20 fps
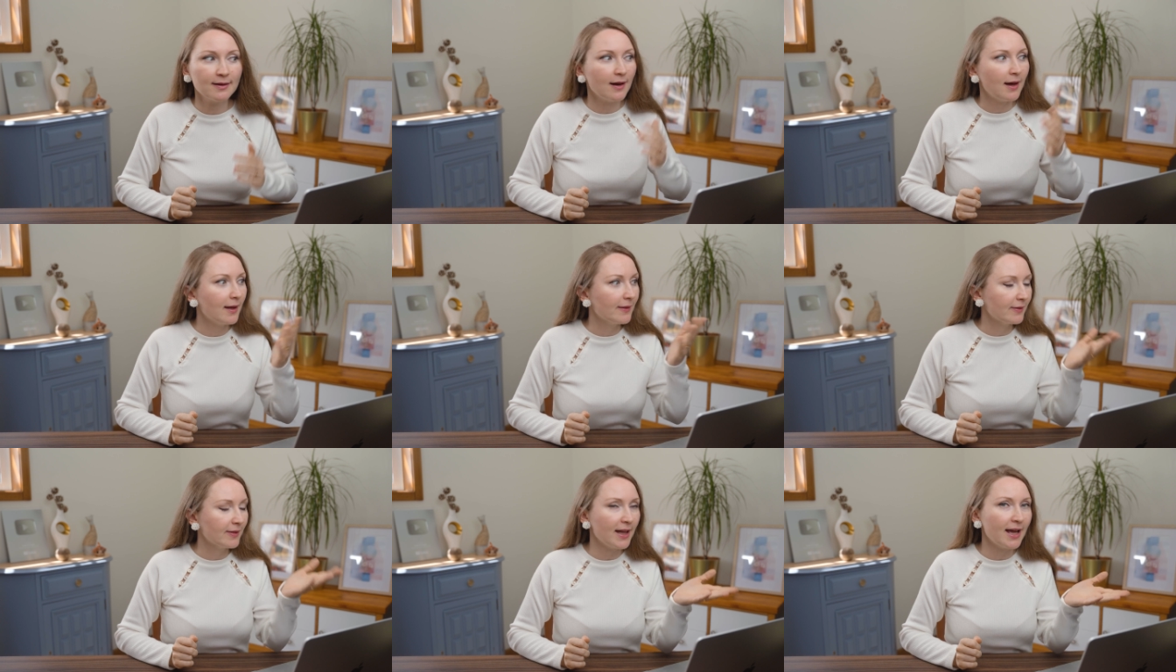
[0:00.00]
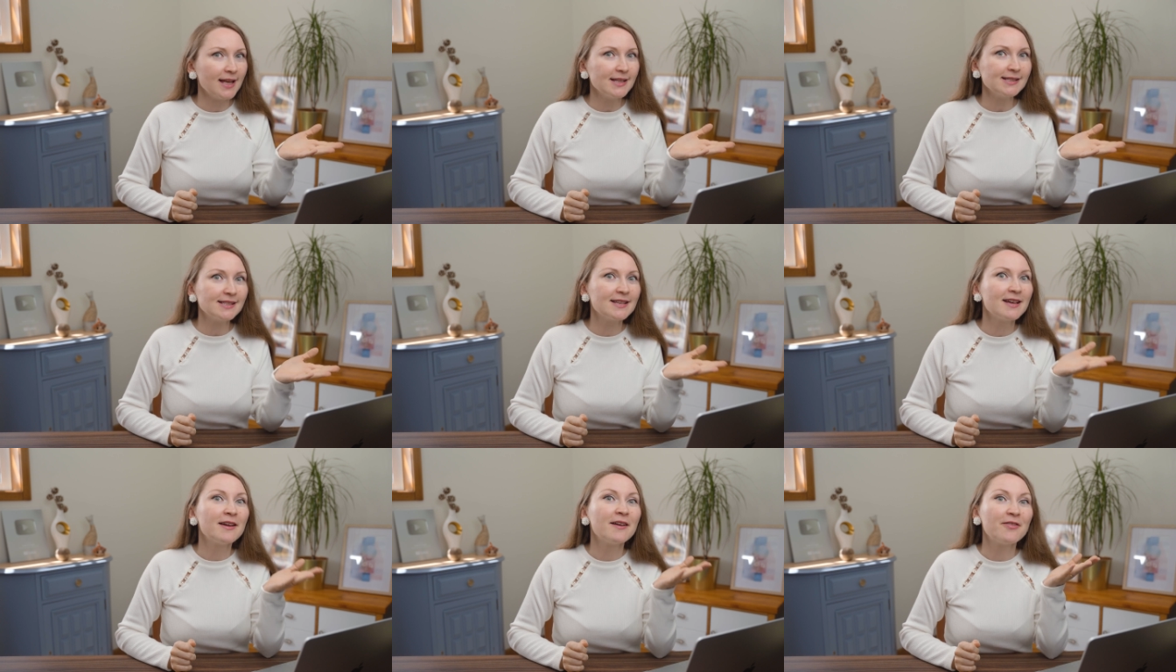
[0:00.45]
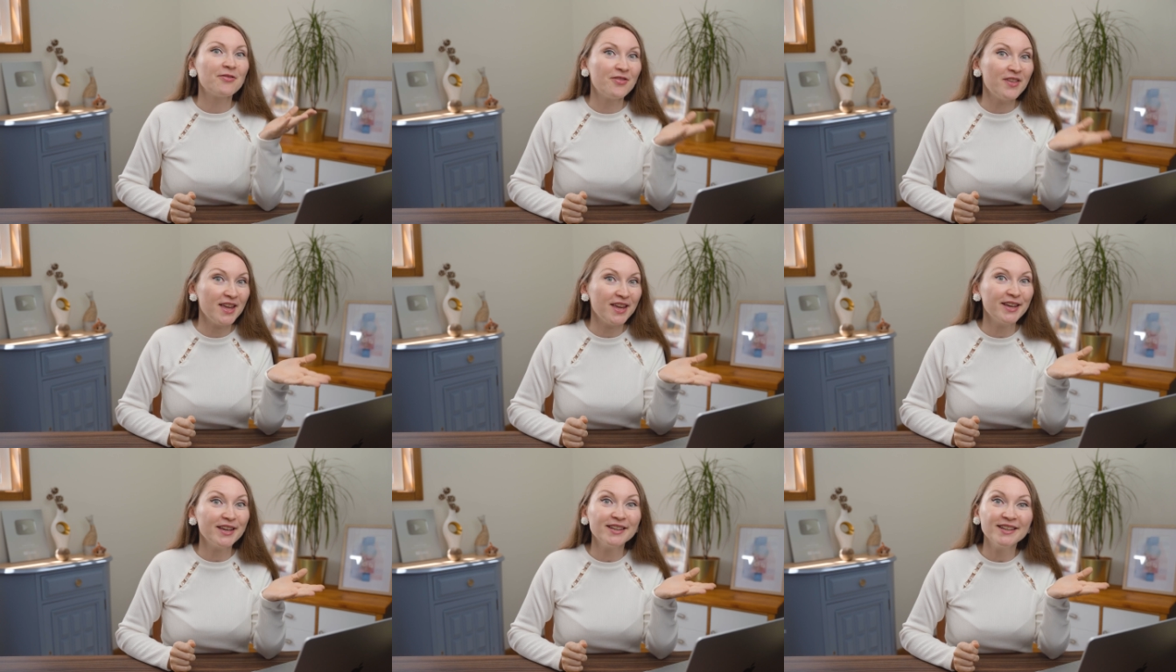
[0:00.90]
unless
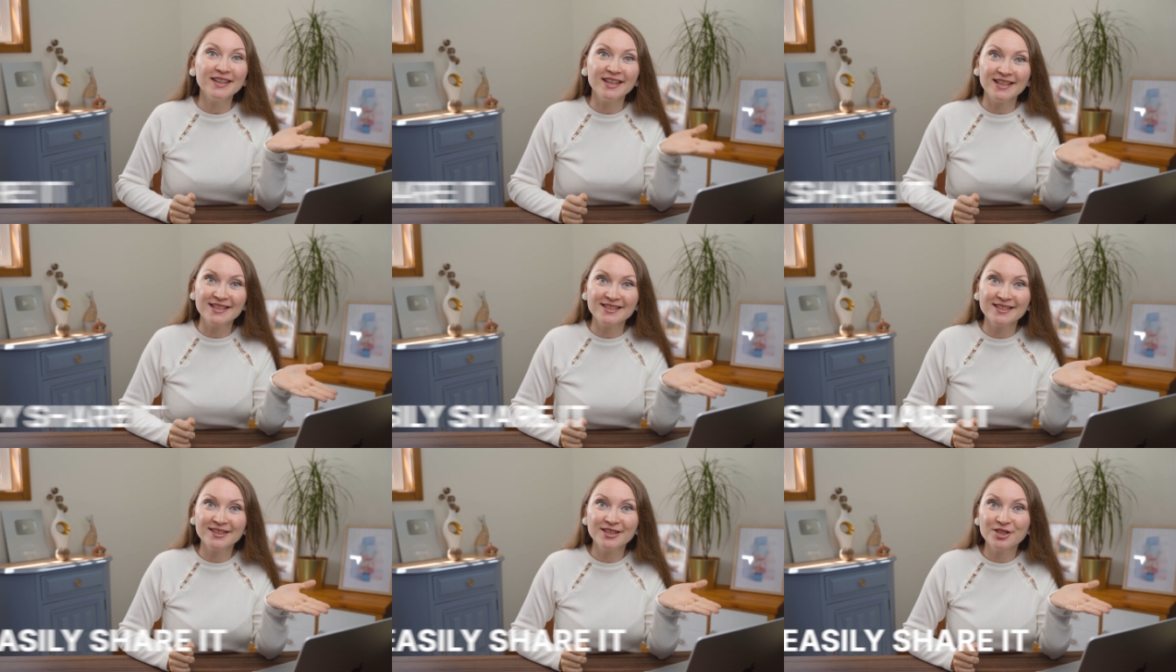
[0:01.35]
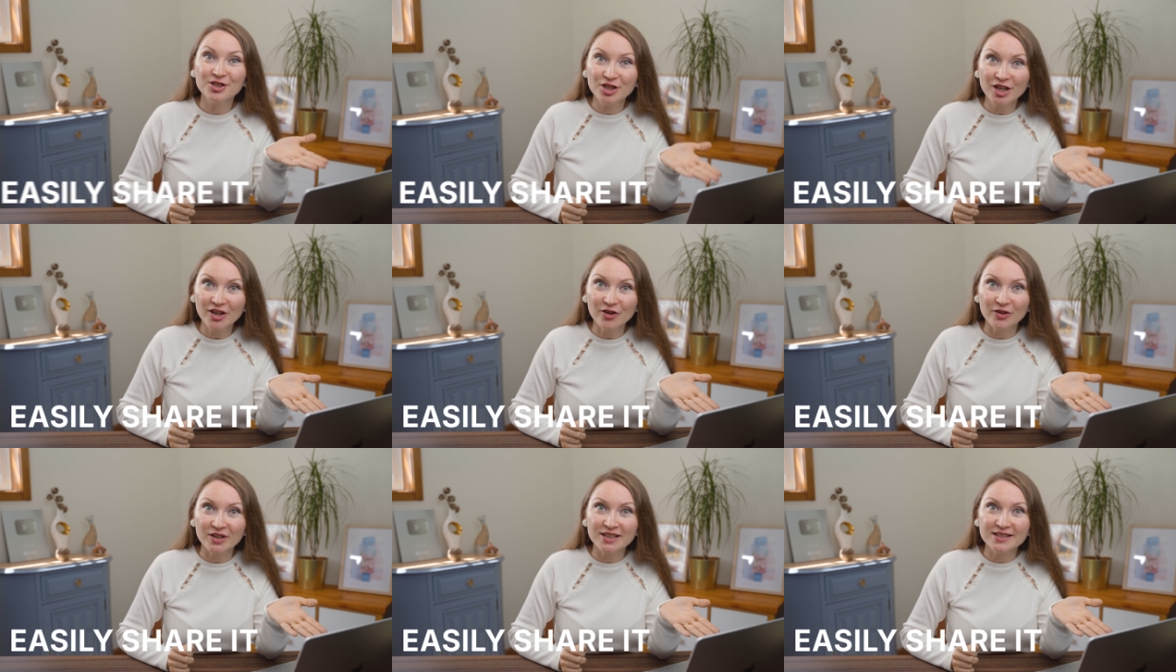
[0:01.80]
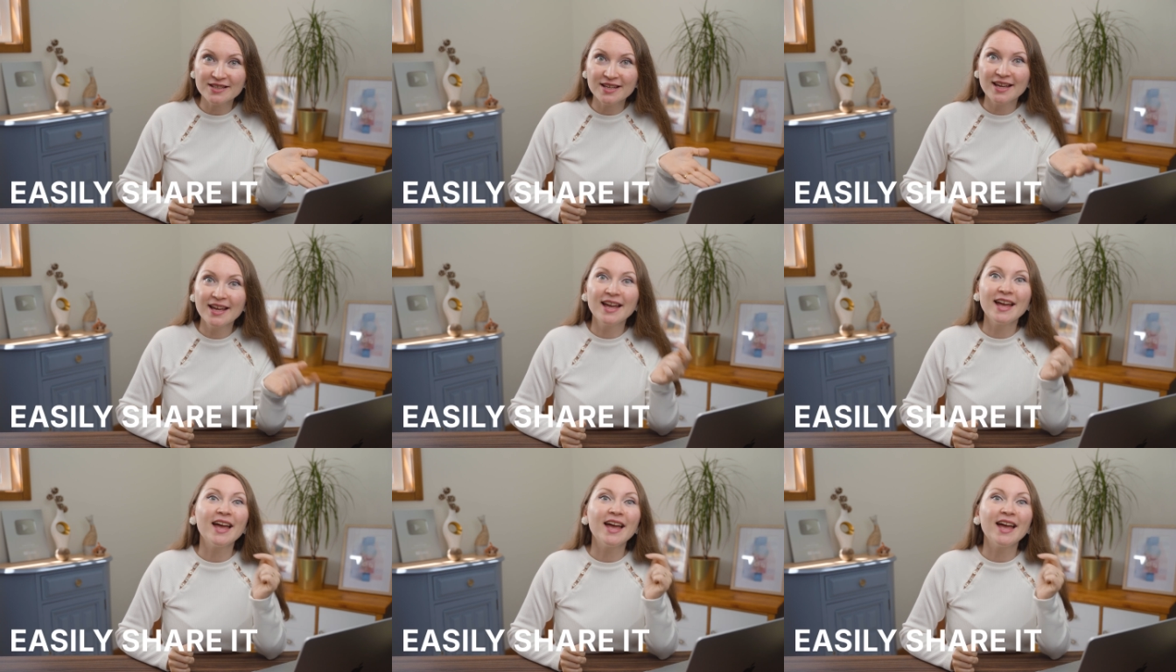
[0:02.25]
they can easily share it.